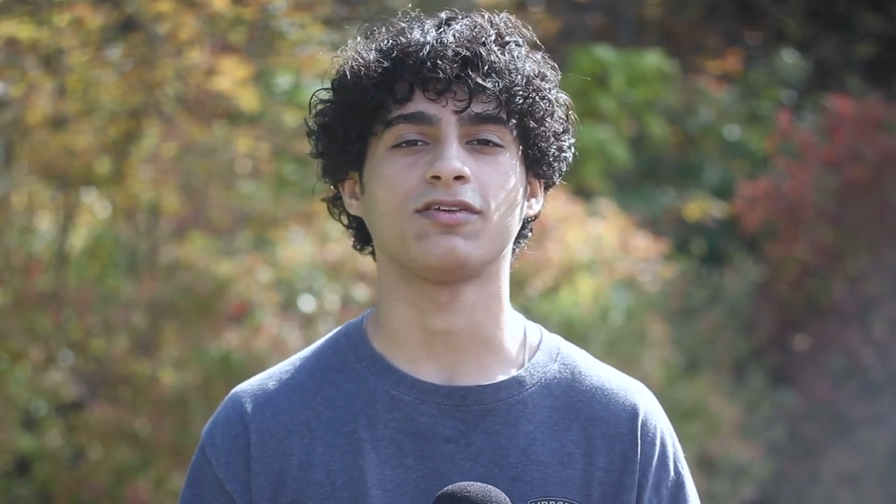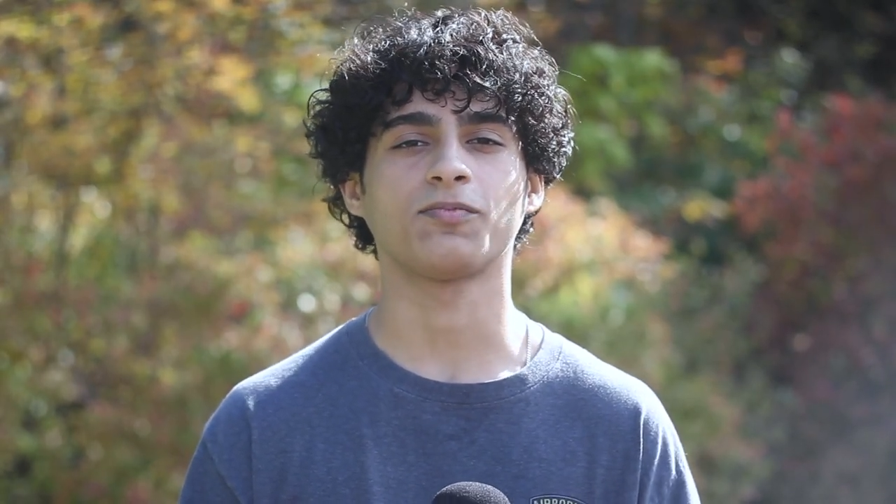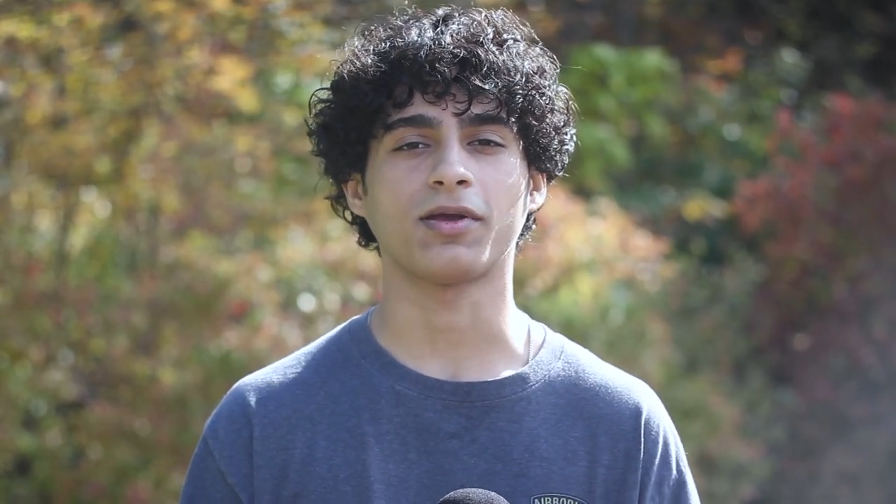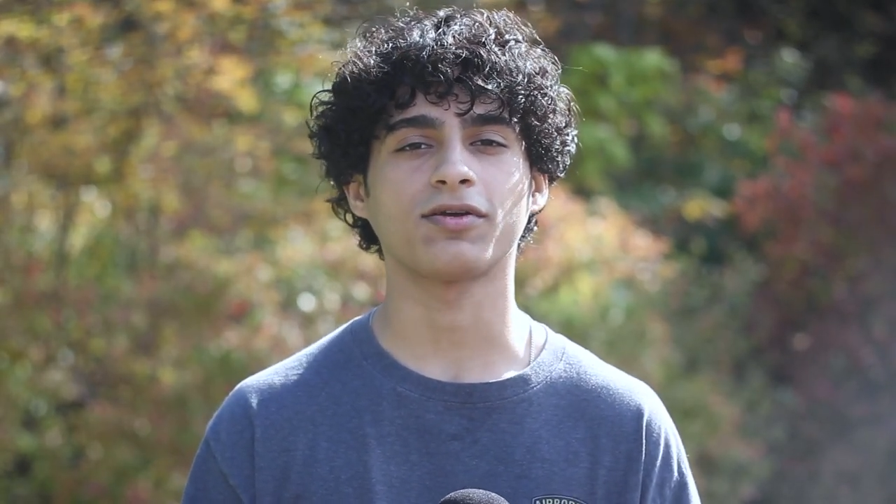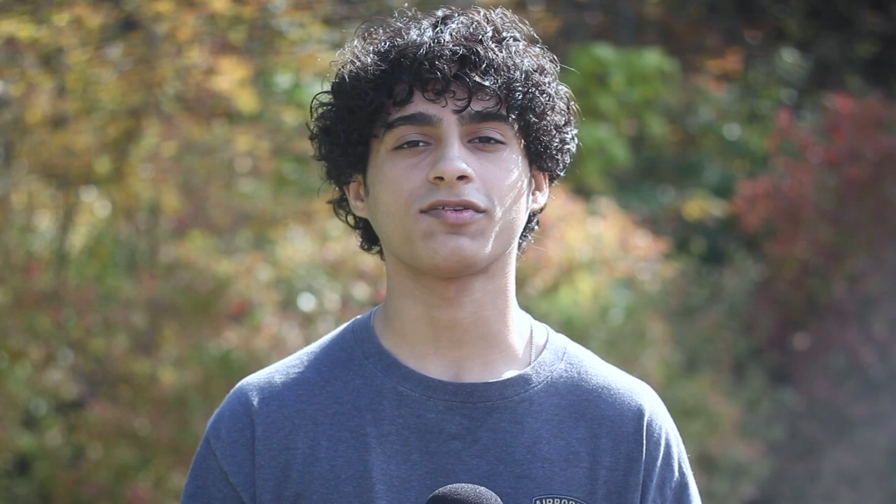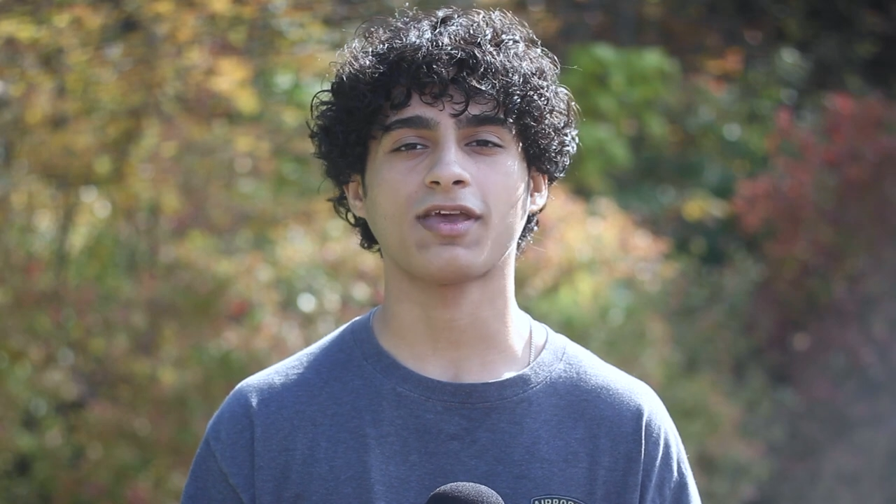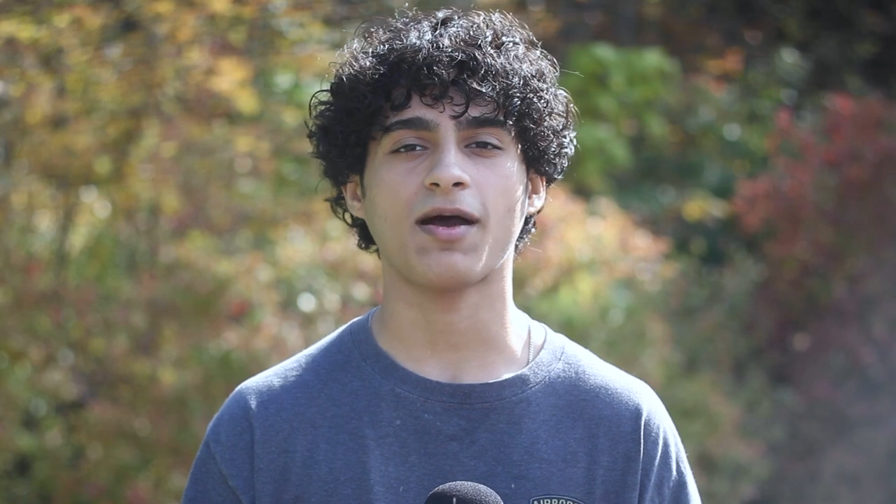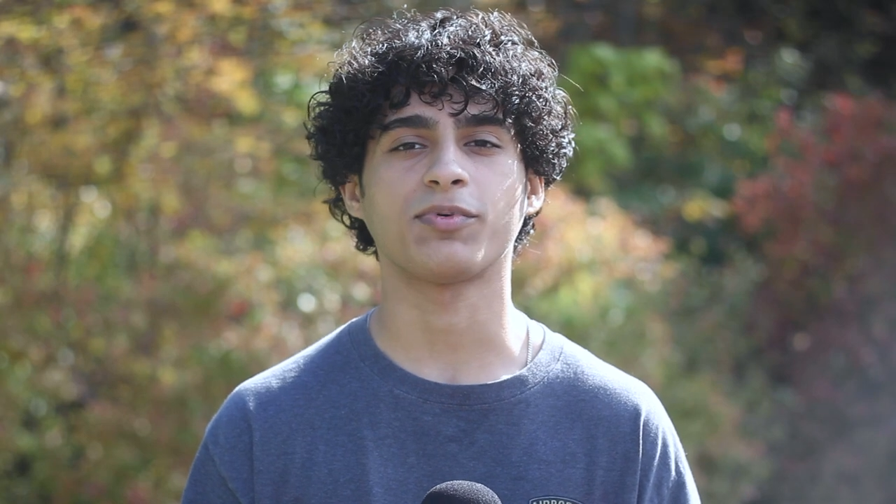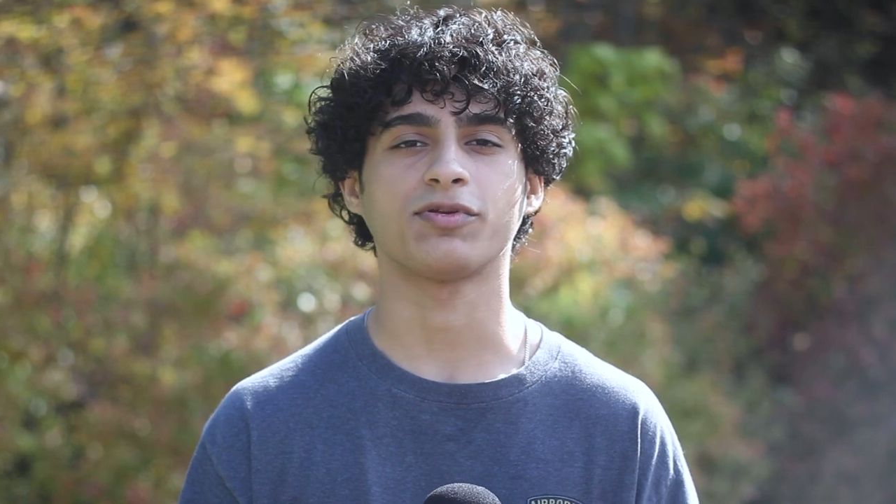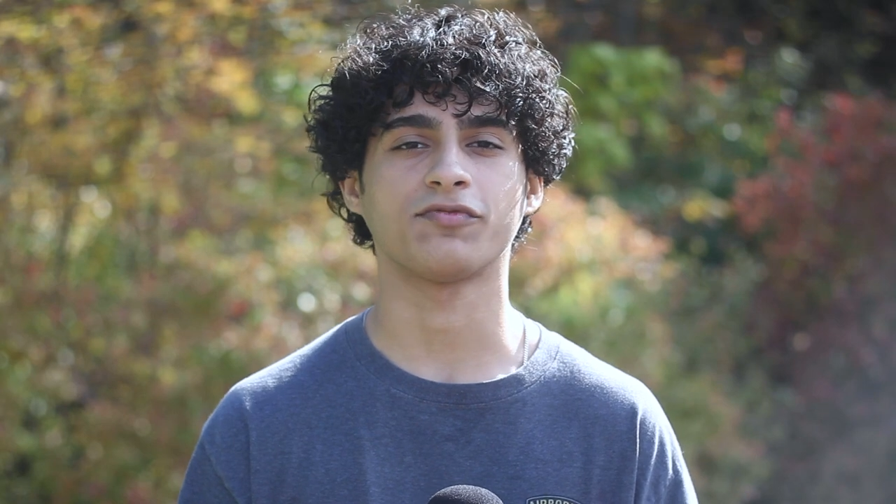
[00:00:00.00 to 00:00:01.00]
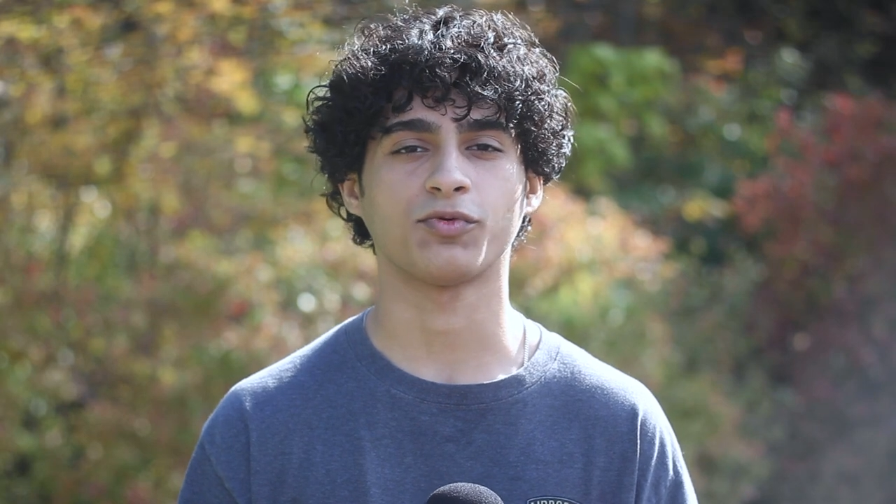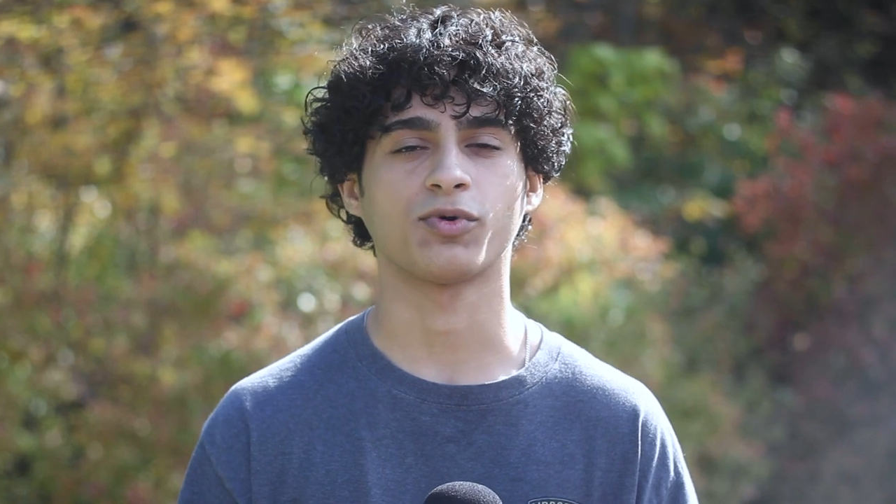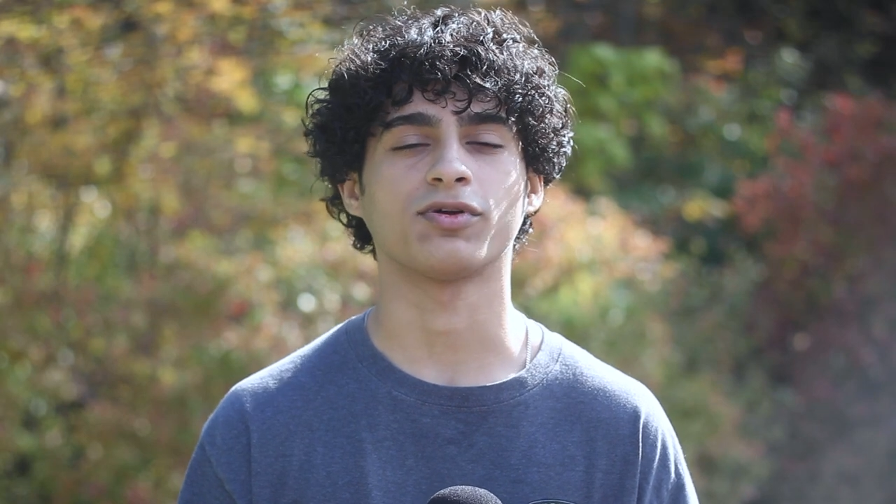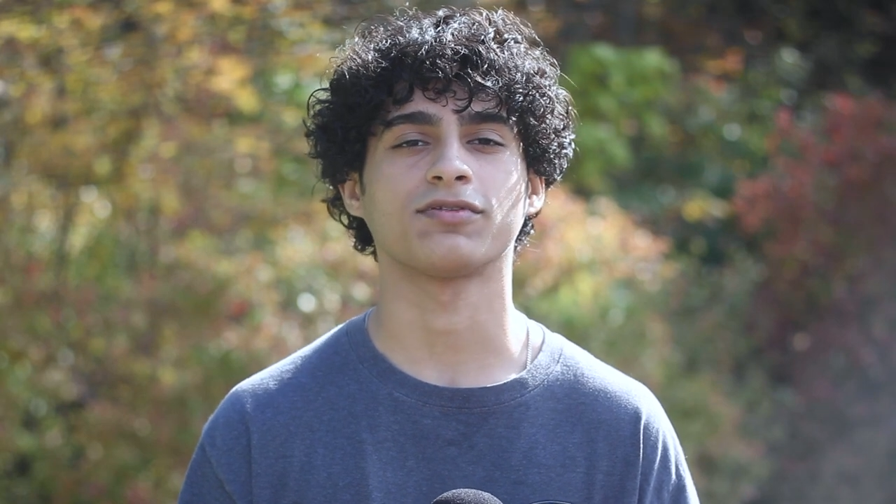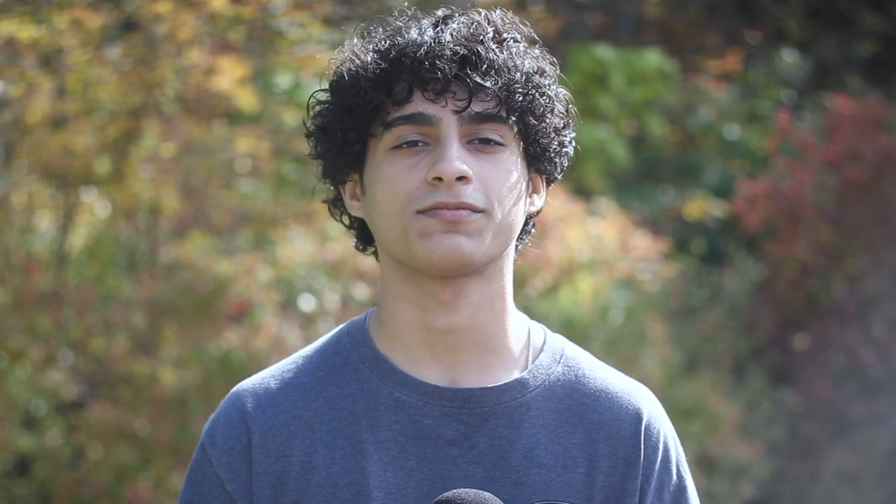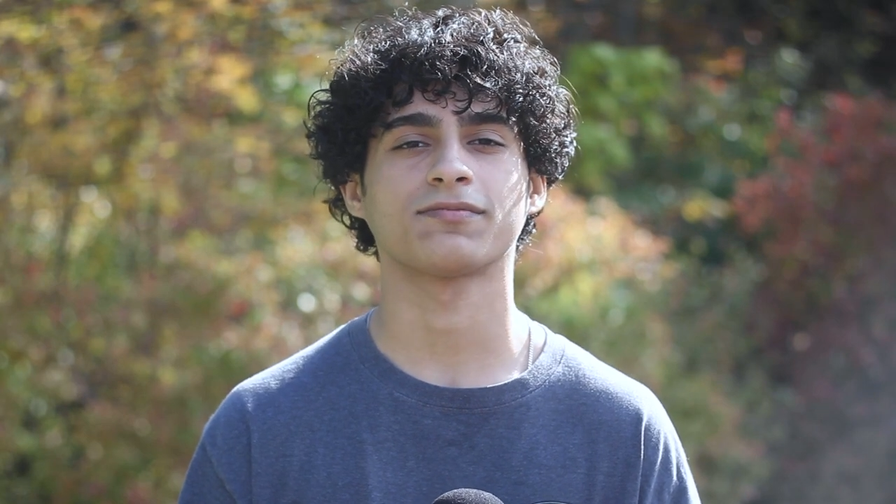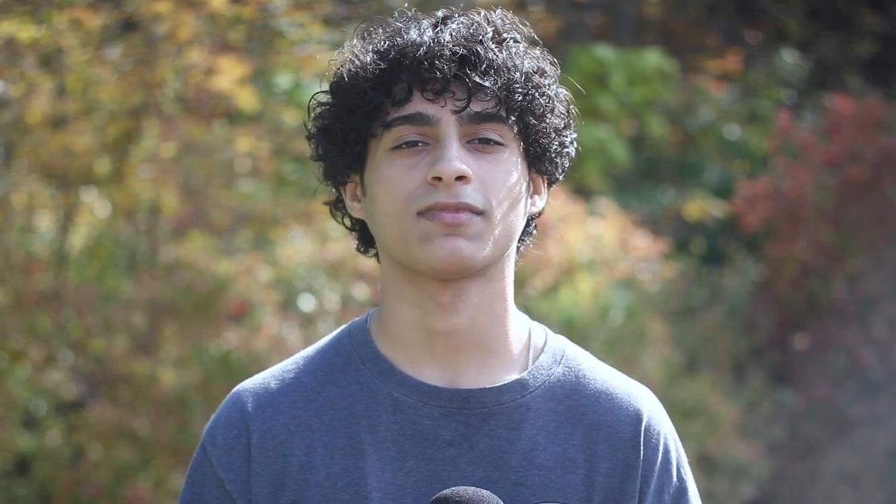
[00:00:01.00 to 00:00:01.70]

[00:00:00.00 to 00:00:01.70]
asparagus capital of the world.